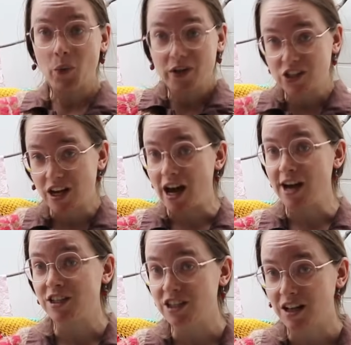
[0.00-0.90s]
which
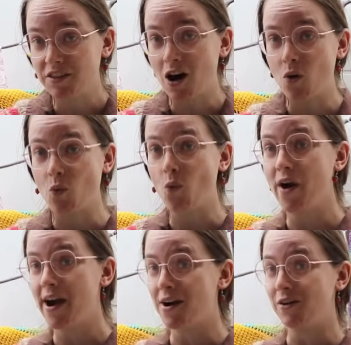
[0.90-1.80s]
I shall now
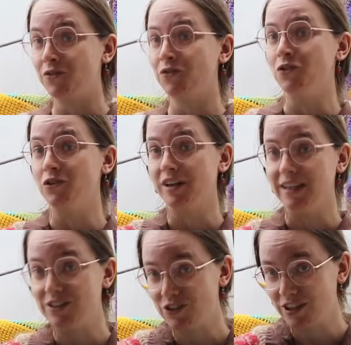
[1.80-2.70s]
wear for
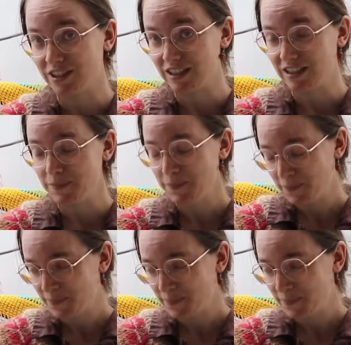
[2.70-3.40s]
eternity,